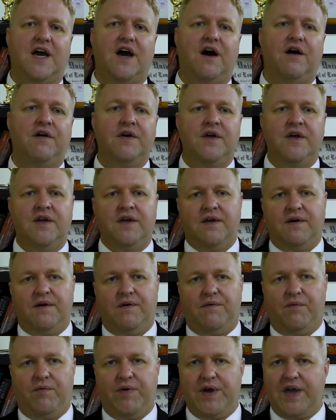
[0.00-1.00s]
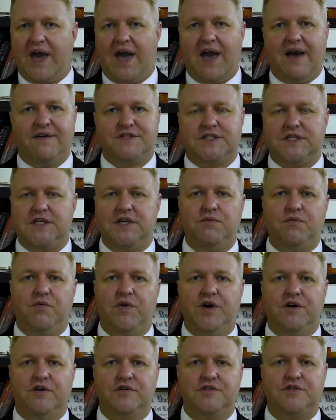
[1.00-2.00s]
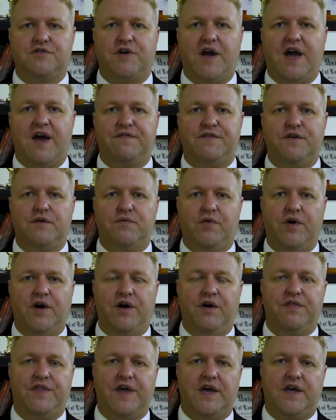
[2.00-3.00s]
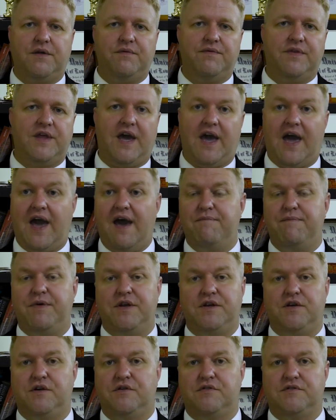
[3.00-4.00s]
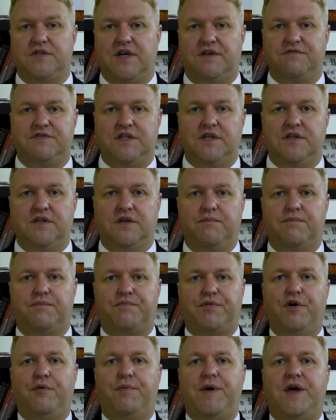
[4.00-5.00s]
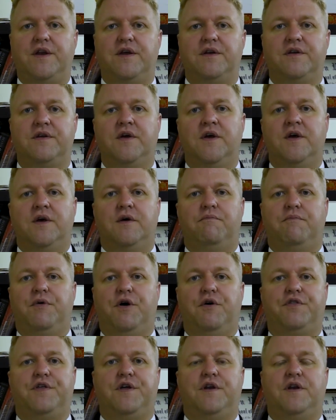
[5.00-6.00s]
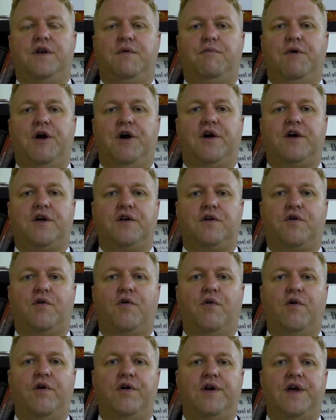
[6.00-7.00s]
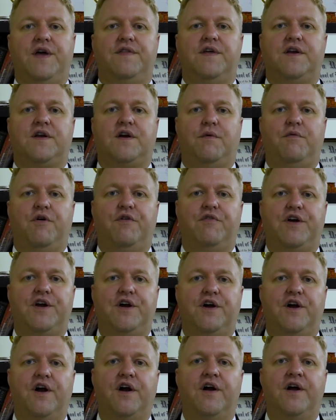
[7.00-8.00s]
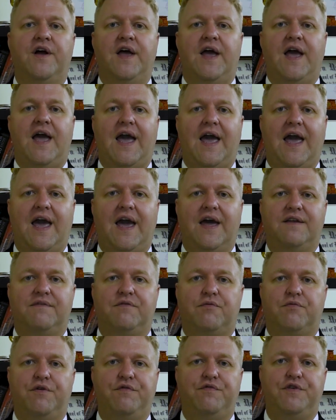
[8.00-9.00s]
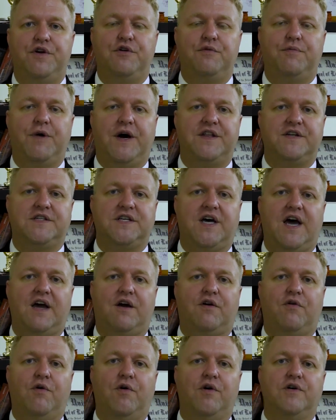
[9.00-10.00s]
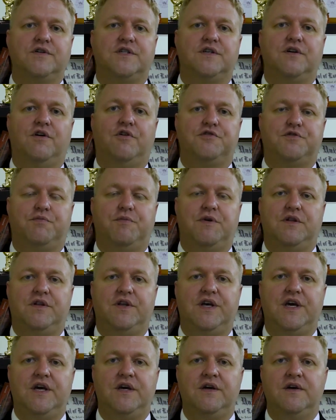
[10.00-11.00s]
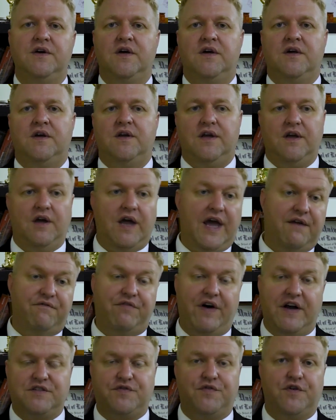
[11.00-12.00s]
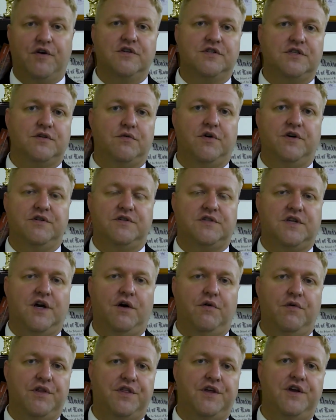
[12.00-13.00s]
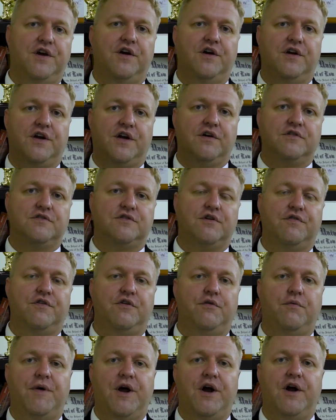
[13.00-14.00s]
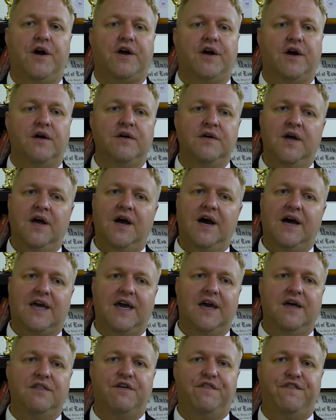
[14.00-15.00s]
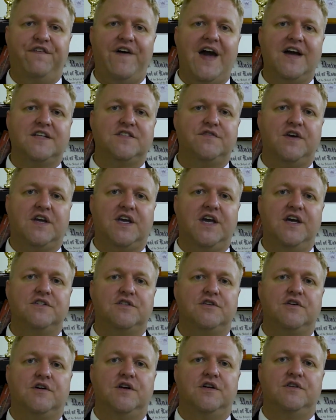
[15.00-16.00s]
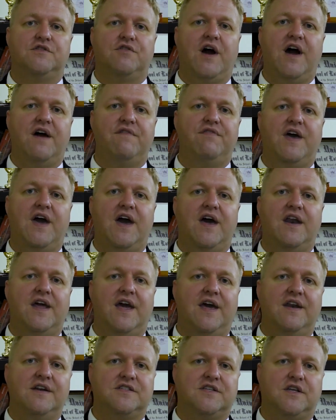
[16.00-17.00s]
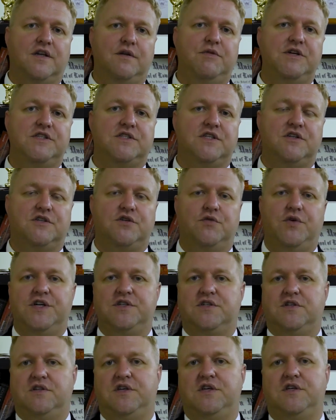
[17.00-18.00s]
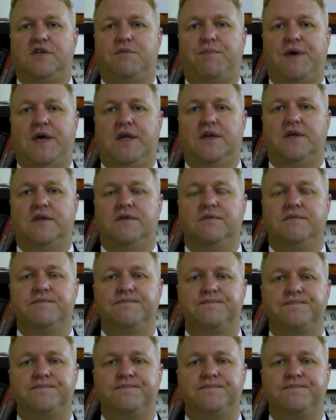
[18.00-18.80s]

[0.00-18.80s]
Now, we have seen wills drafted where they can they have been used. I've seen them probated both in an American court and then come over here and reviewed by the Thai courts and ultimately and vice versa, where it's dealt with here and it goes over to America. Again, the facts of a case are going to drive that, and it's going to be situationally dependent.